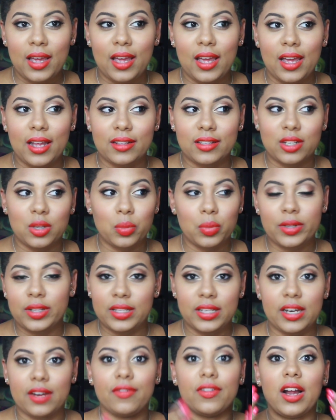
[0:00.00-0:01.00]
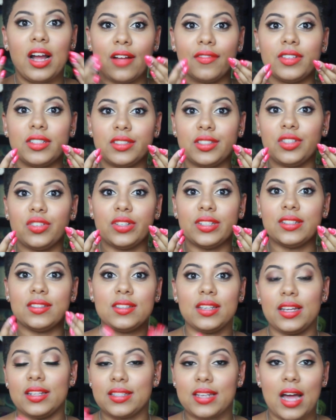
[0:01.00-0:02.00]
it's completely different. Obviously, you can
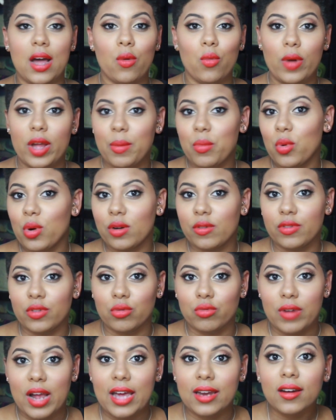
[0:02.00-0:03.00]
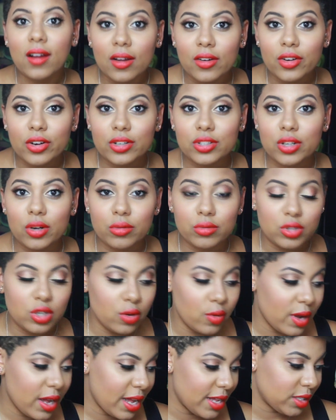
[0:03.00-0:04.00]
see it's got way more of a red undertone
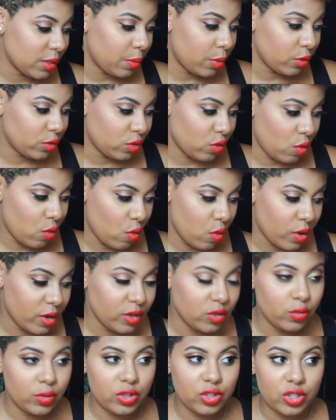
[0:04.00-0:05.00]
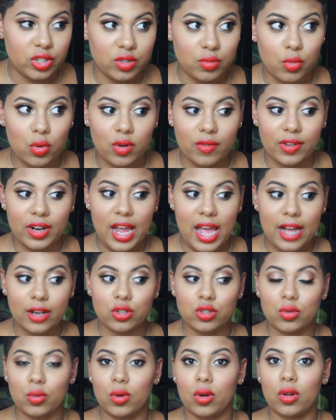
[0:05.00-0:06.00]
to it as opposed to orange, which is more of an
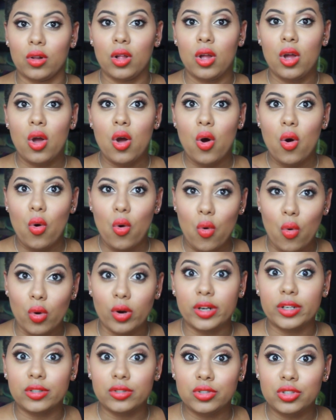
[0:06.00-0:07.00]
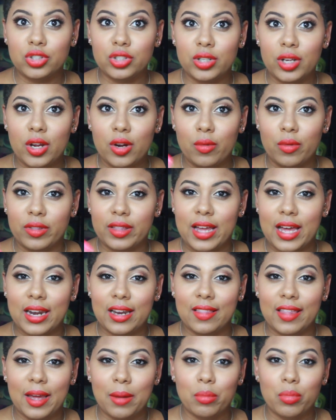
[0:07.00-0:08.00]
actual orange with kind
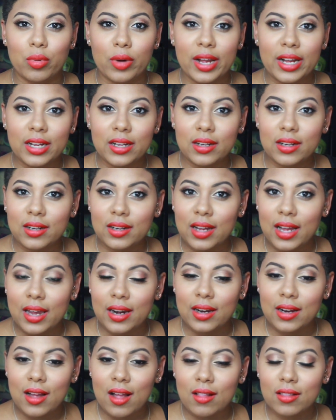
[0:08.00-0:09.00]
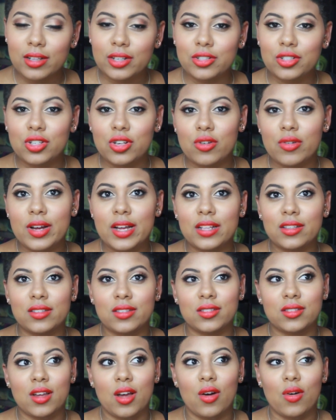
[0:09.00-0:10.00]
of that brick kind of color to it.
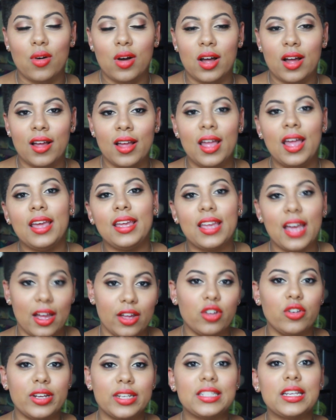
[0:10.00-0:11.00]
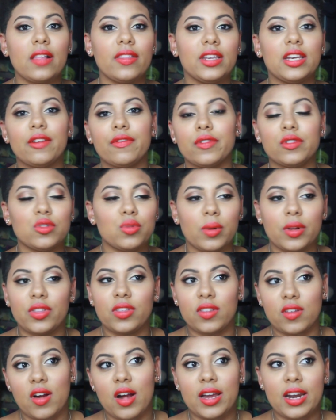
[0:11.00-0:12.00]
So yeah, you can tell the difference
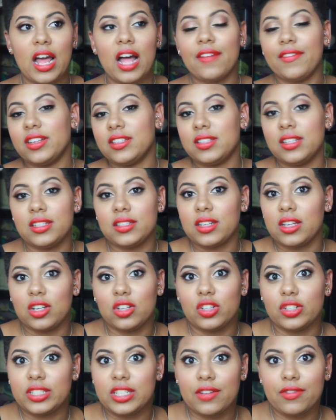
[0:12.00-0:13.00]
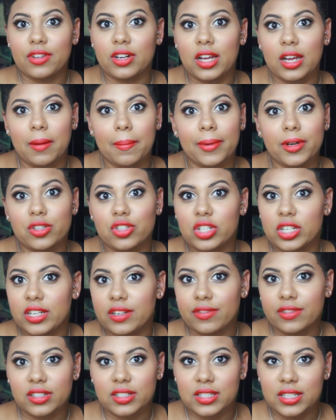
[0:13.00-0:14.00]
once they're on. Obviously it's going to look different on a bunch of
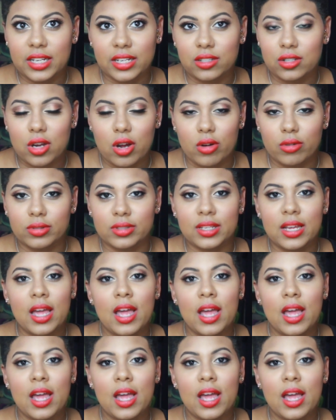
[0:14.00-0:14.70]
different skin tones,